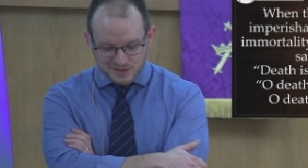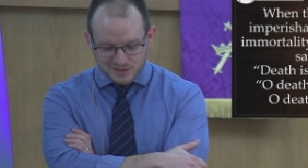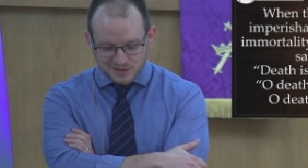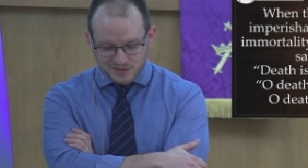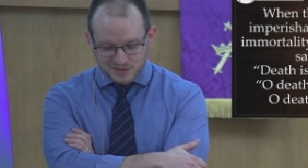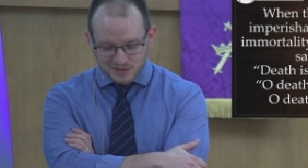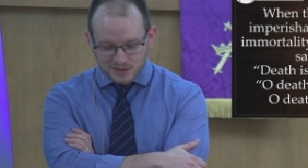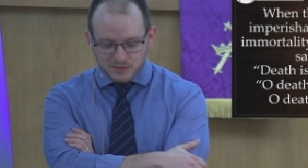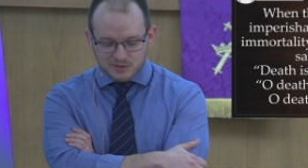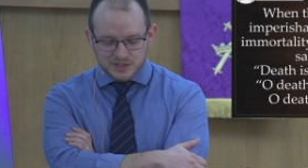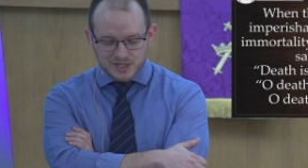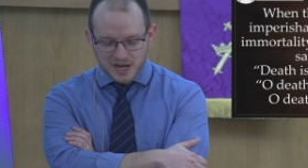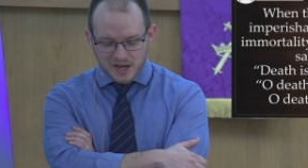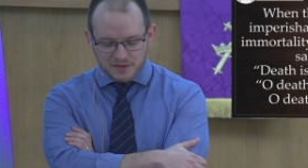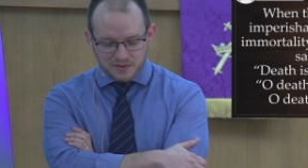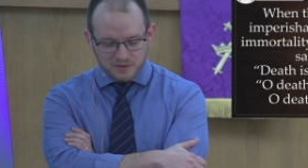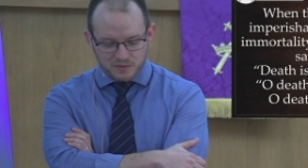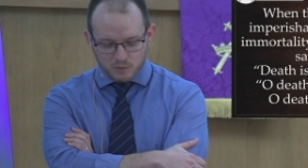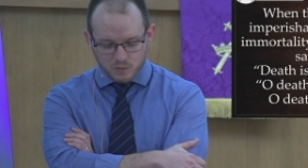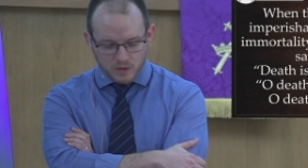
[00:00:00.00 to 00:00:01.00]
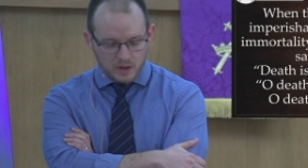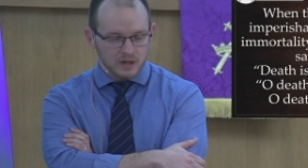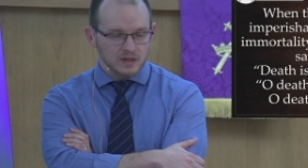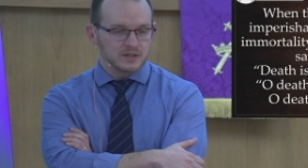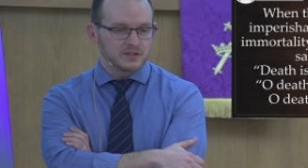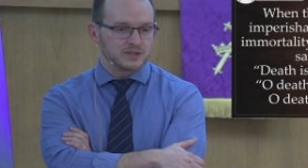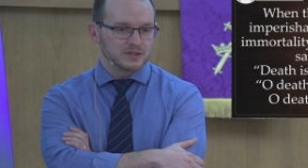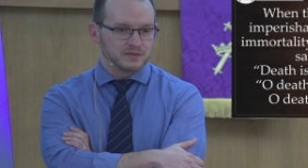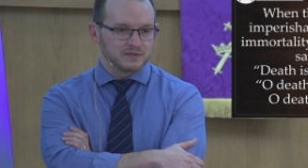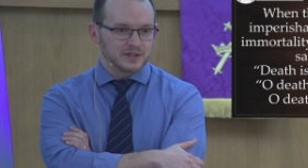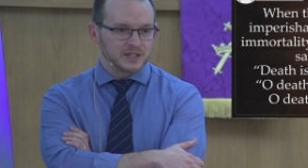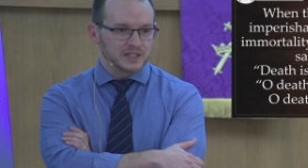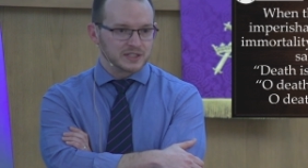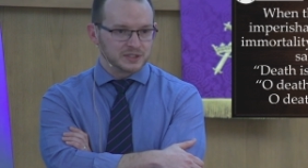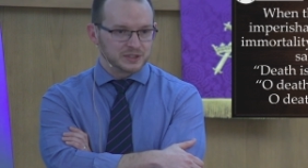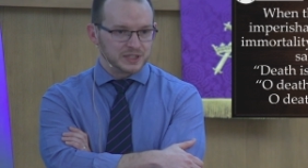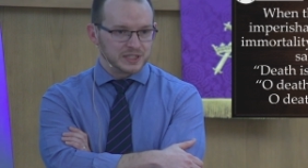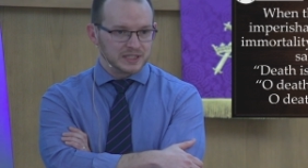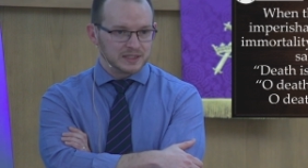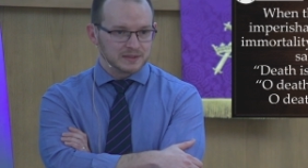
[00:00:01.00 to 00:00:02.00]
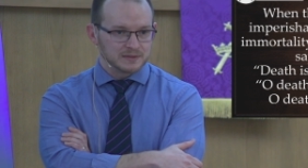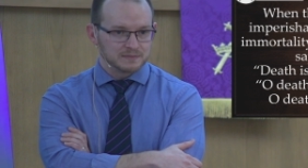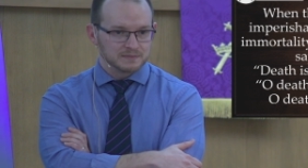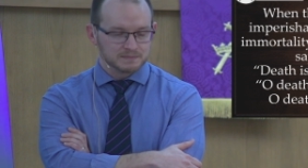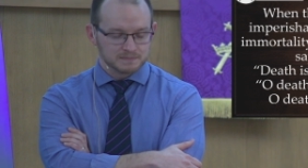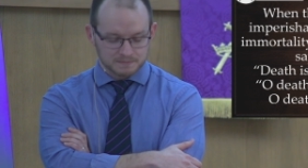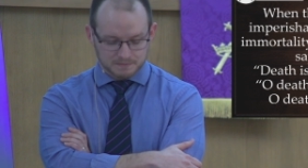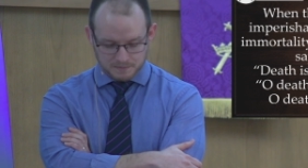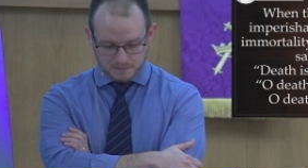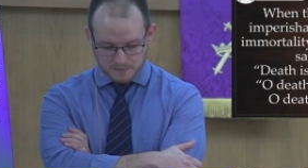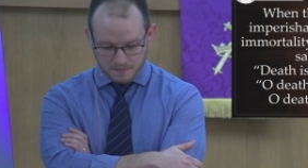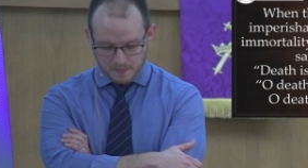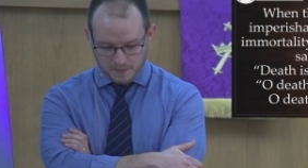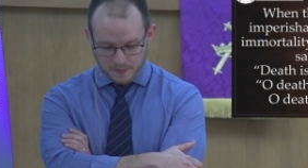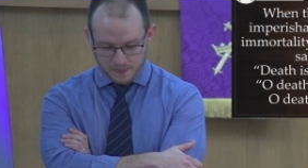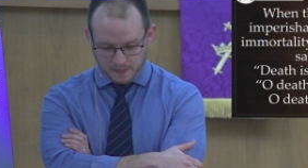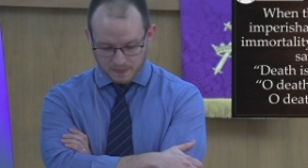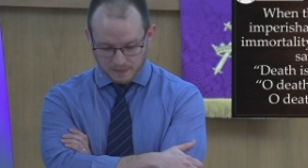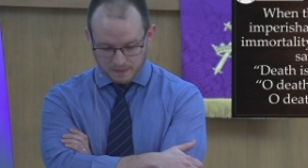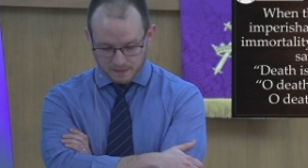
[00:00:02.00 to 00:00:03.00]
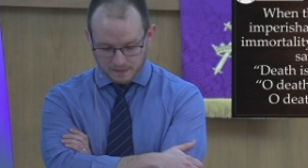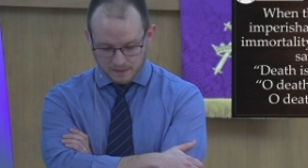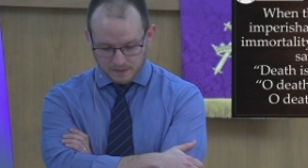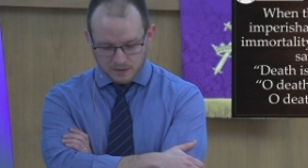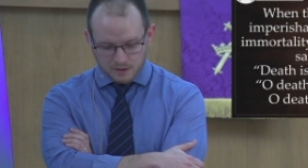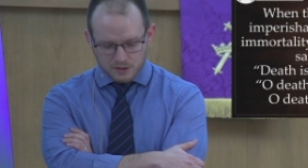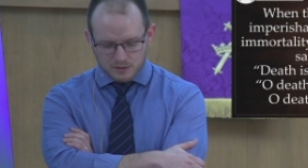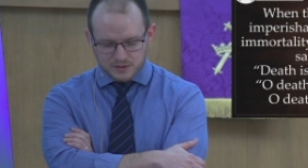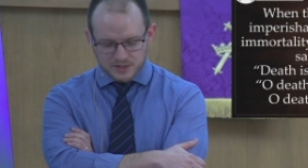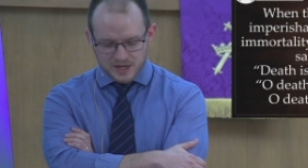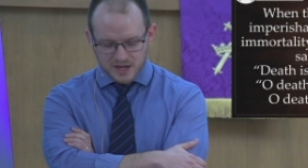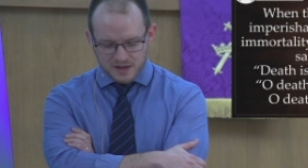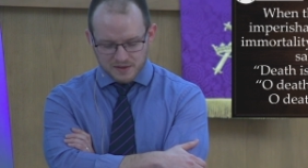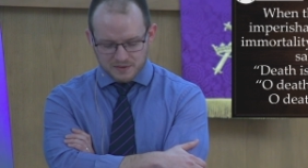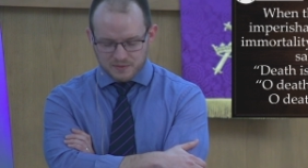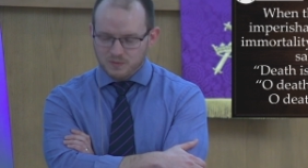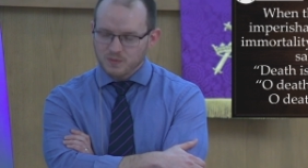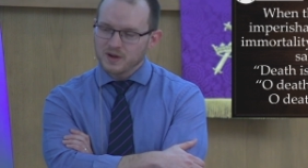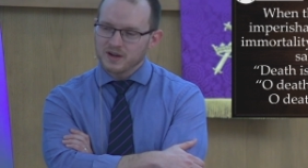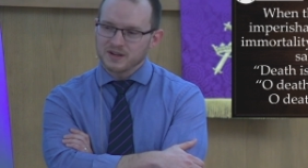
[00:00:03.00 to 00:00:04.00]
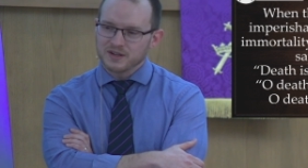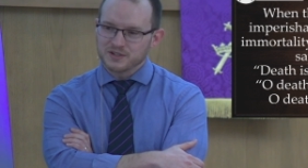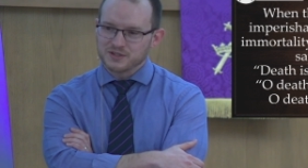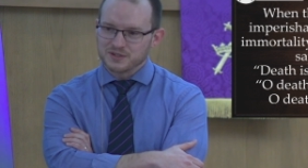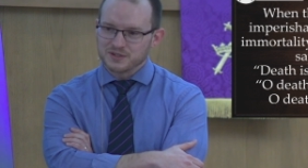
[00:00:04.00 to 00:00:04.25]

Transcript: O oh, death, where is your victory? O oh, death, where is your